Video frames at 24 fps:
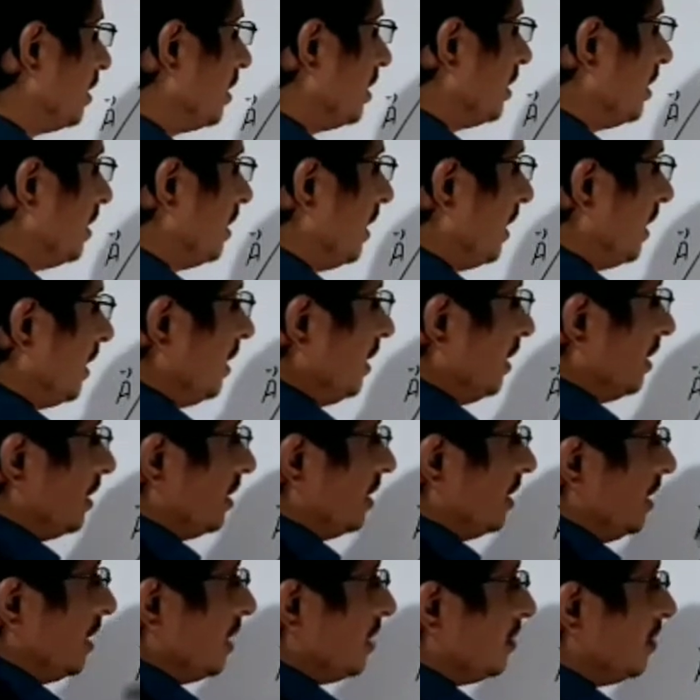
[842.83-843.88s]
Then
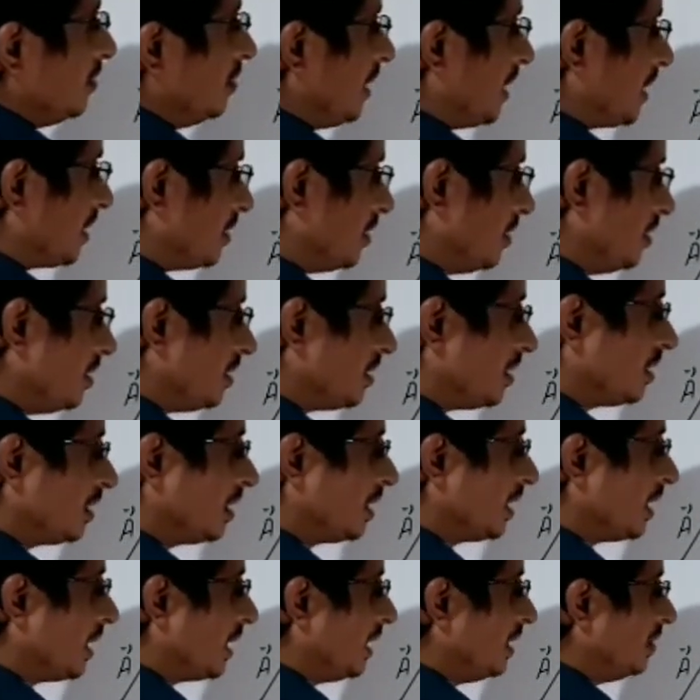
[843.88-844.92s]
these two vectors
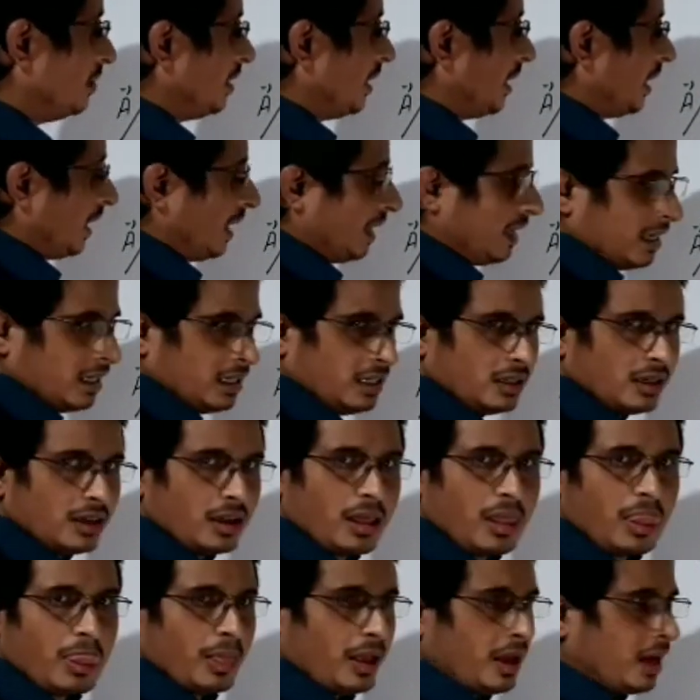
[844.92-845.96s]
can be added
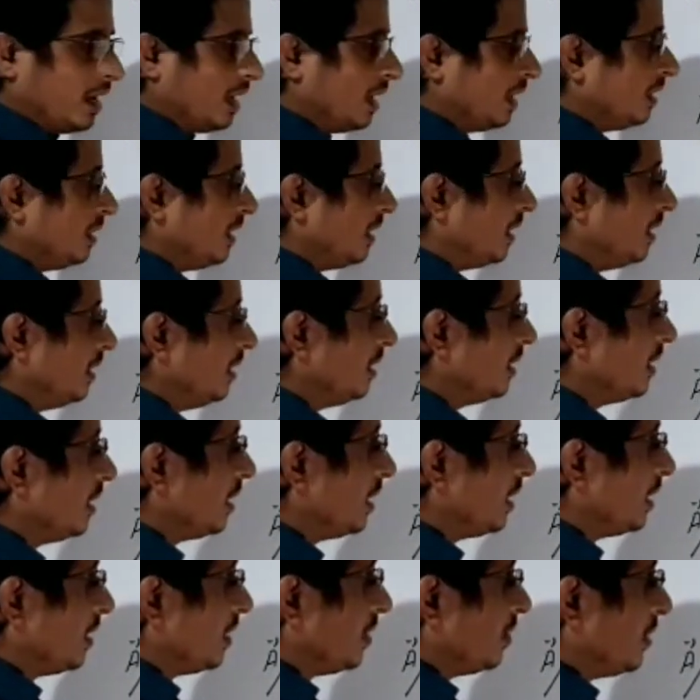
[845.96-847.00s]
and their
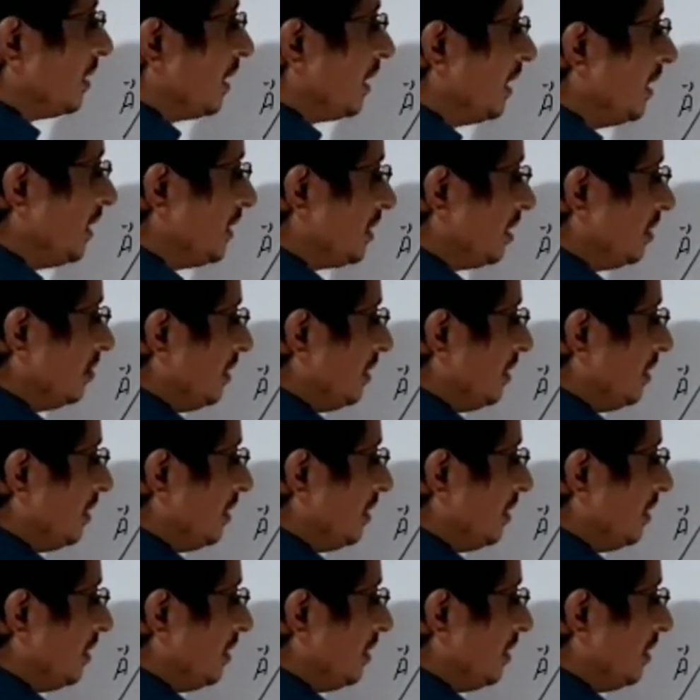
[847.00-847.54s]
addition